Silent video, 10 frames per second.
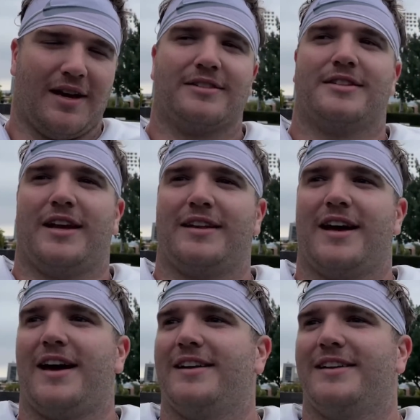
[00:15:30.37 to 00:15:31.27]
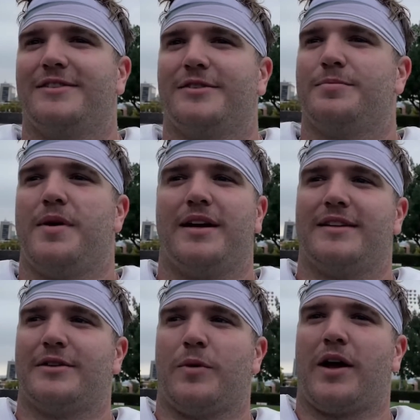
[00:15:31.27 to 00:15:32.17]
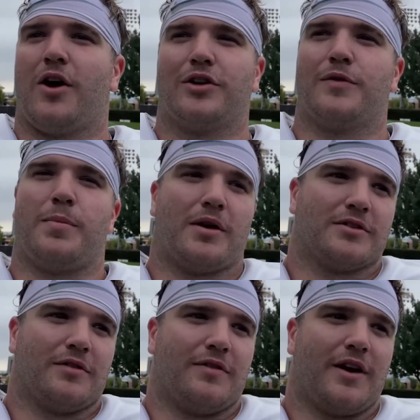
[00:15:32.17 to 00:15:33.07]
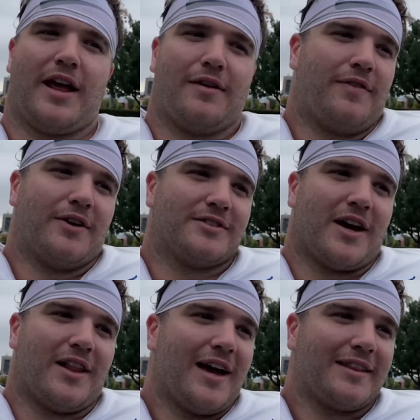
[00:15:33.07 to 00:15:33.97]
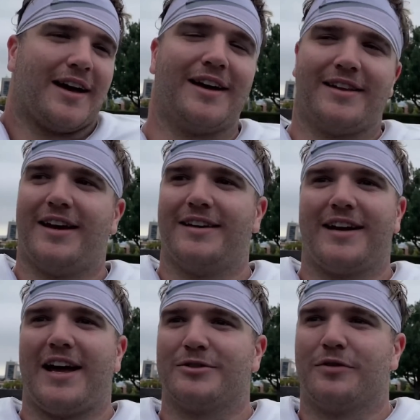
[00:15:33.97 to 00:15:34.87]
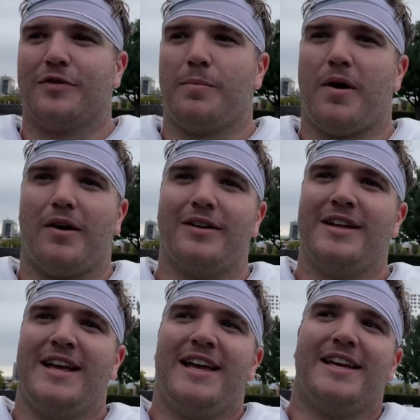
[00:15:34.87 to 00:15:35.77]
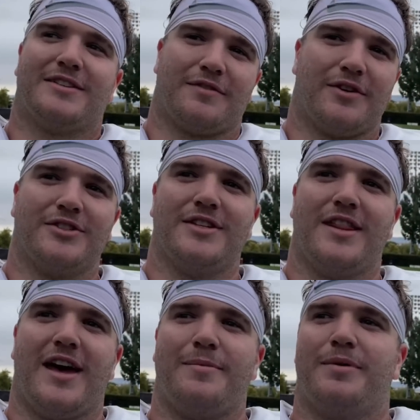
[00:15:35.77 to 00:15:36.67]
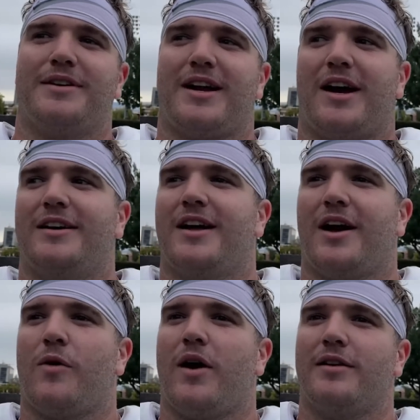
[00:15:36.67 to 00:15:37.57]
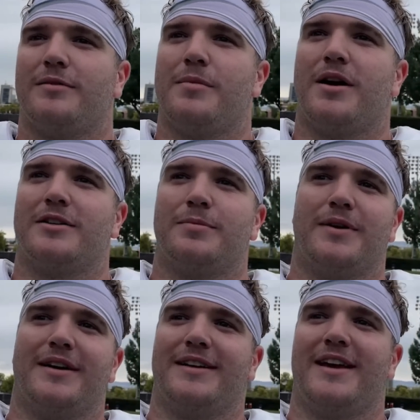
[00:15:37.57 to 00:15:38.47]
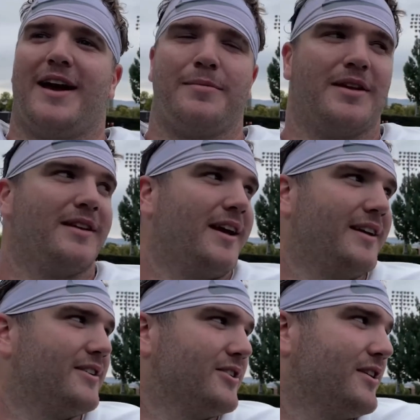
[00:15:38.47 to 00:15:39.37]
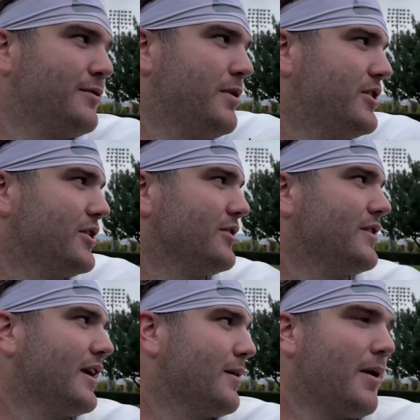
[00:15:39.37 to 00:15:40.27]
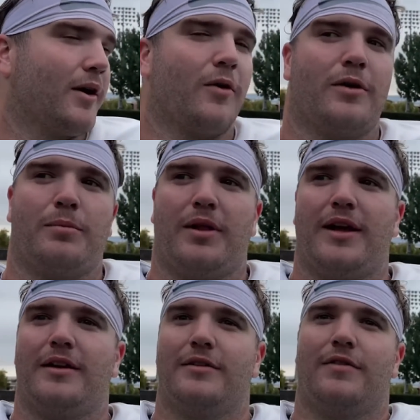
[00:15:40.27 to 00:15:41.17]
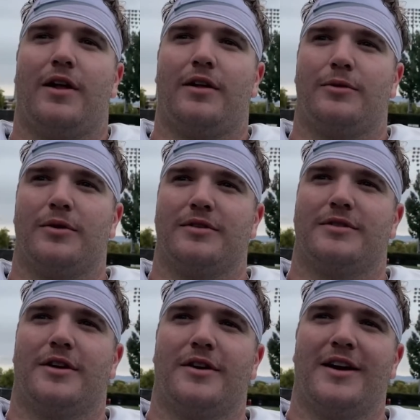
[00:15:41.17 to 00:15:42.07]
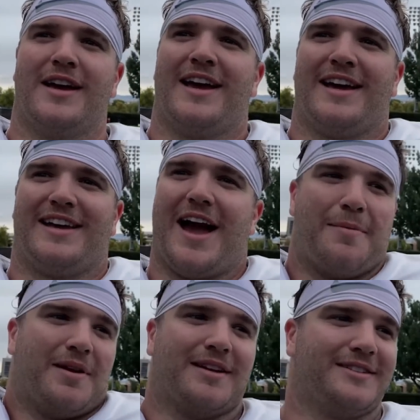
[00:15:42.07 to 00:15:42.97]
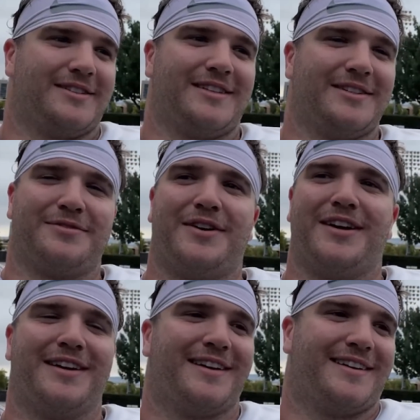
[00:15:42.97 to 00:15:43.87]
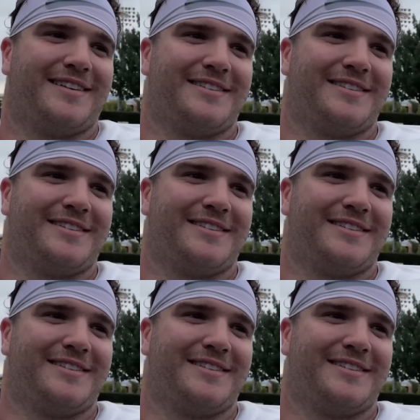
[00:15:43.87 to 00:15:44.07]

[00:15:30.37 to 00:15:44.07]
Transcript: Yes, like that. It just makes, that's why college football is so fun. NFL's not like that. Like high school football is a version of that, but not quite as much. But yeah, I mean, like it just gives me chills thinking about going and playing in the Velodrome. So yeah, I mean, it's fun.